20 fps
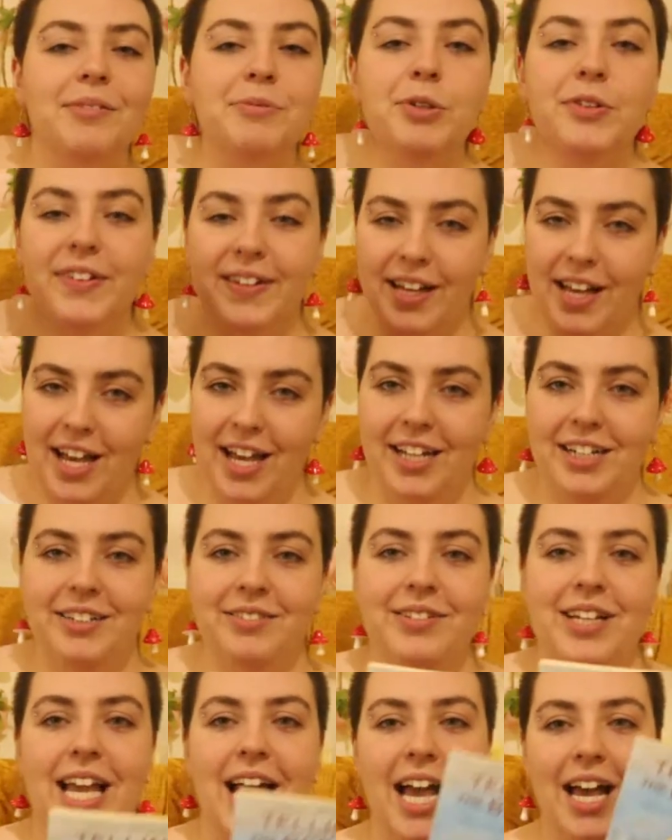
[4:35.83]
Moving on,
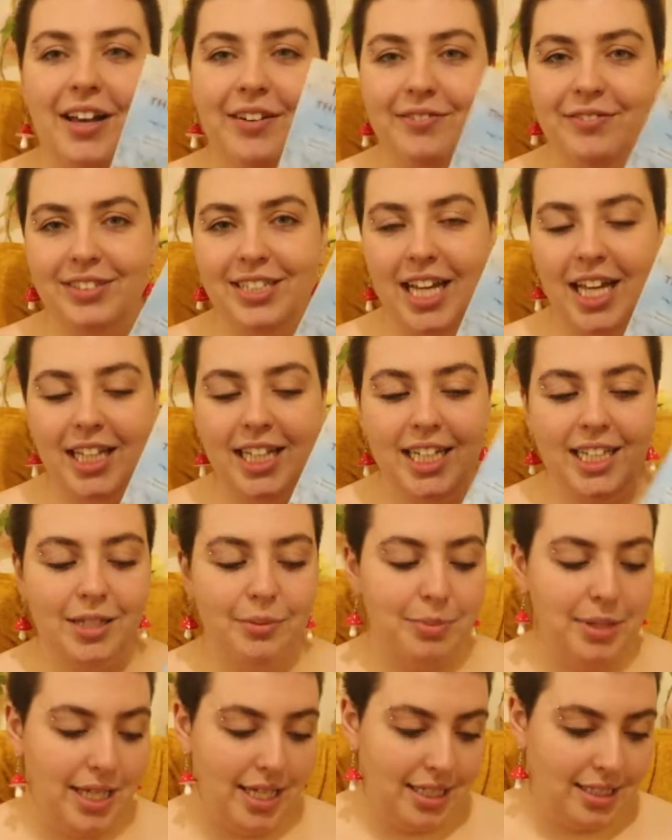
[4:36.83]
we have Telling
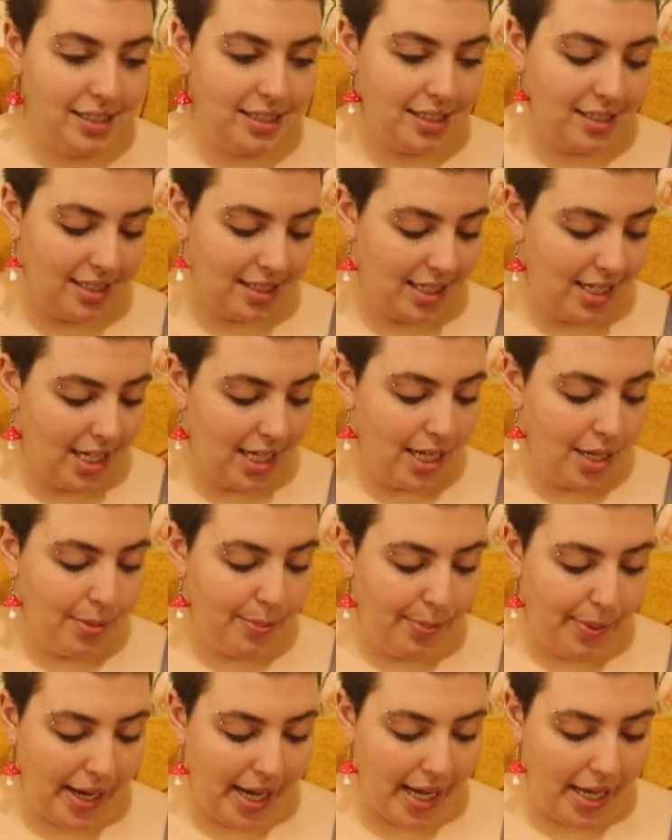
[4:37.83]
the Bees
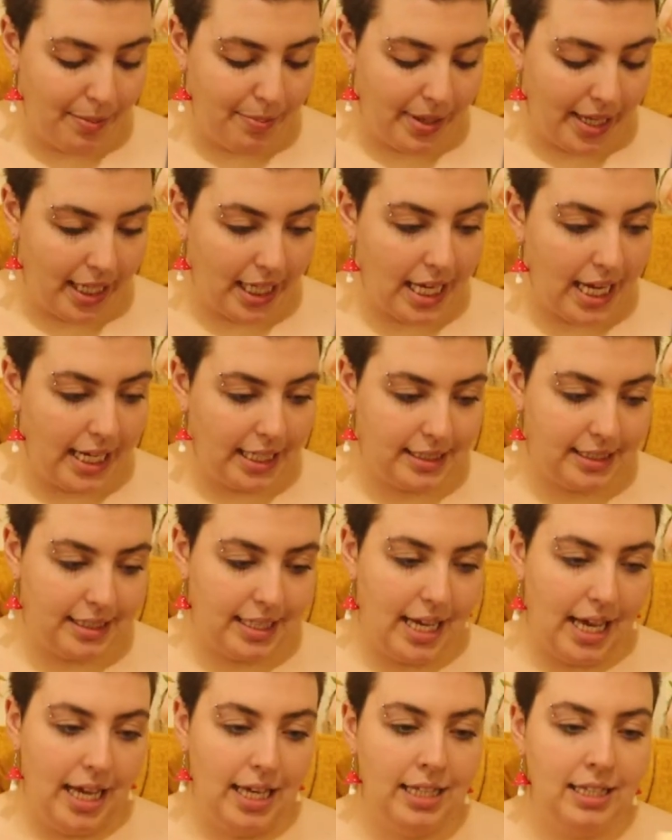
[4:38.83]
by Peggy
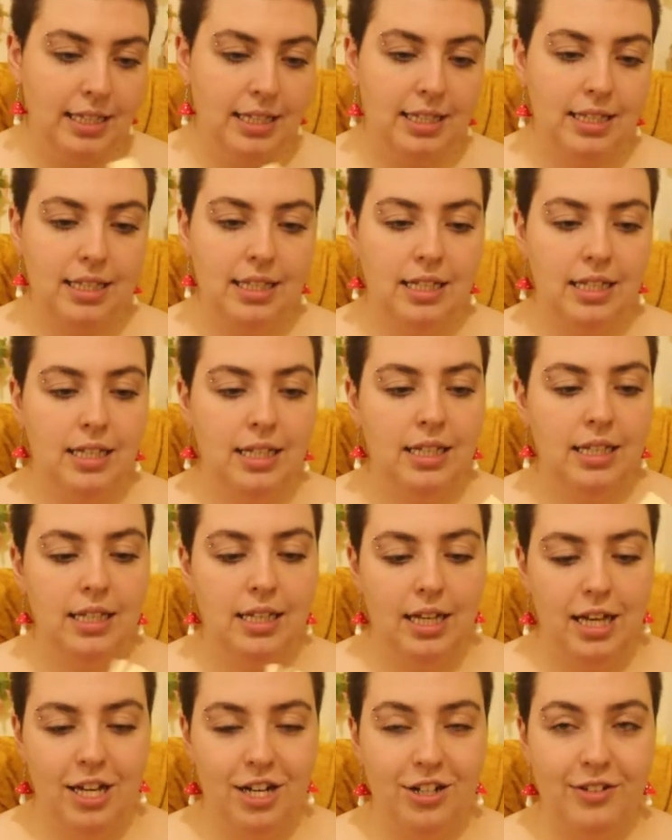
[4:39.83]
Hesketh.
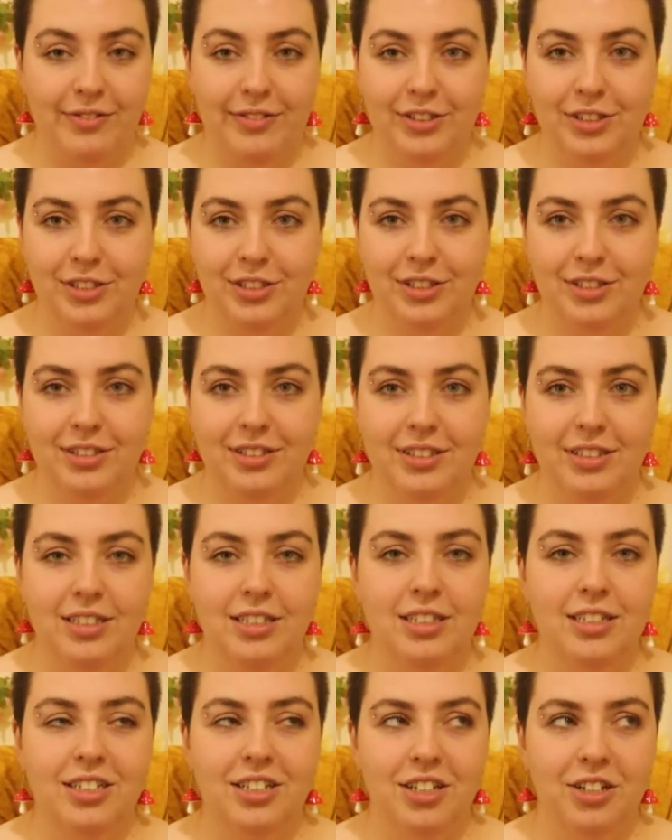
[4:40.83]
I don't know if you just
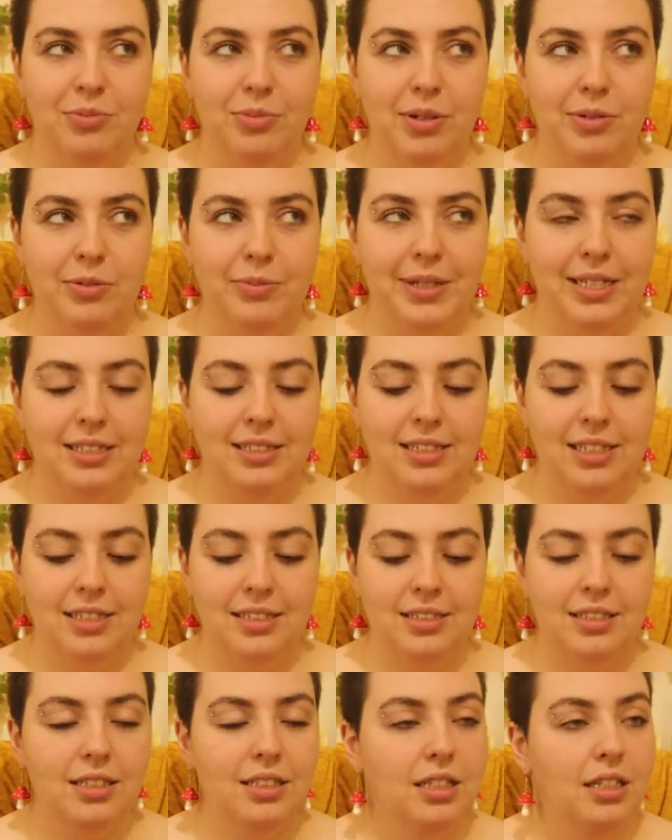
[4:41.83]
heard my roommate
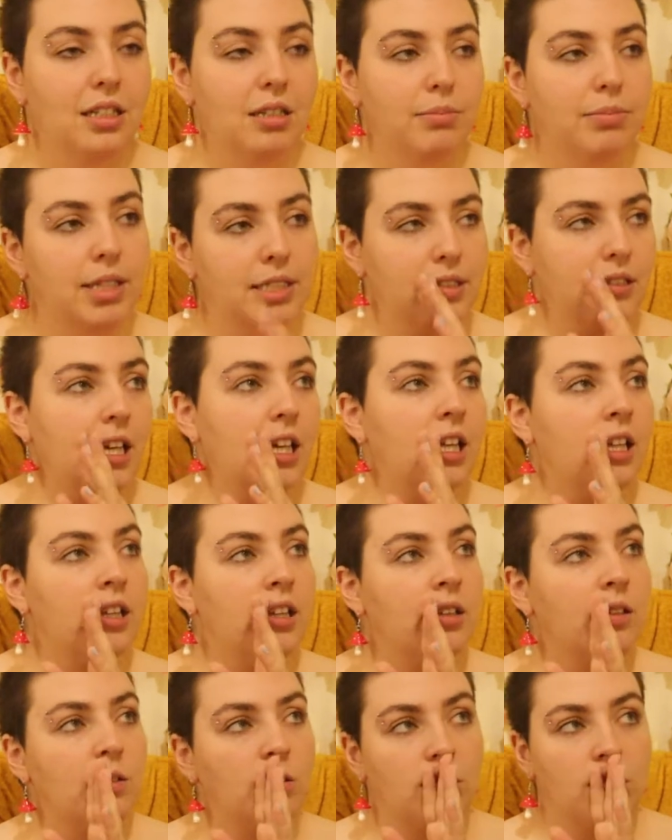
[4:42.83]
sneeze. Bless
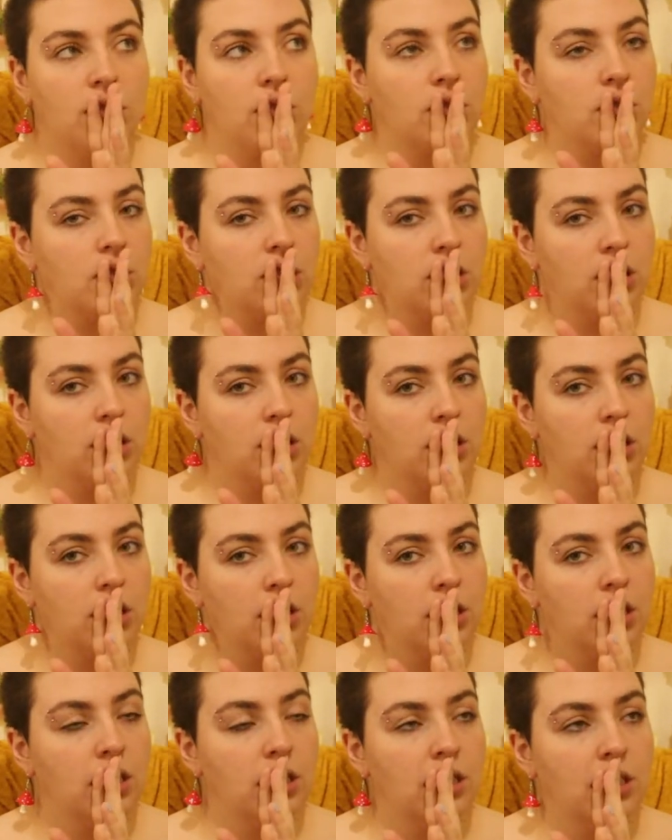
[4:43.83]
you.
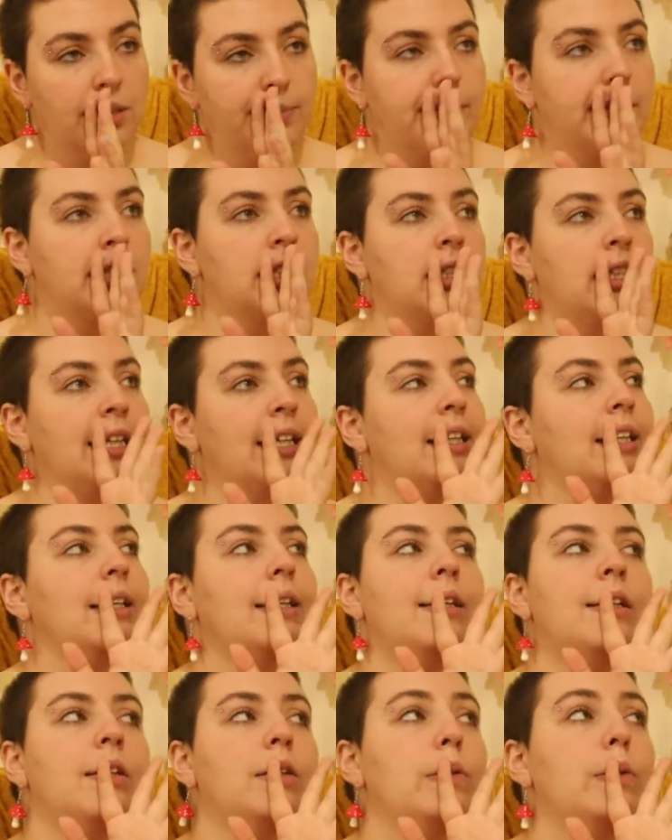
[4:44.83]
Bless
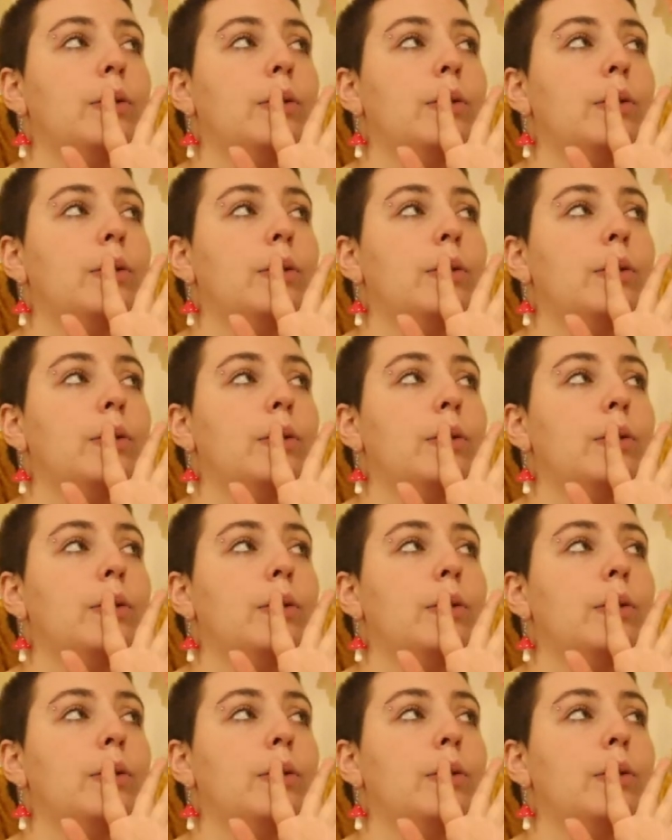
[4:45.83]
you.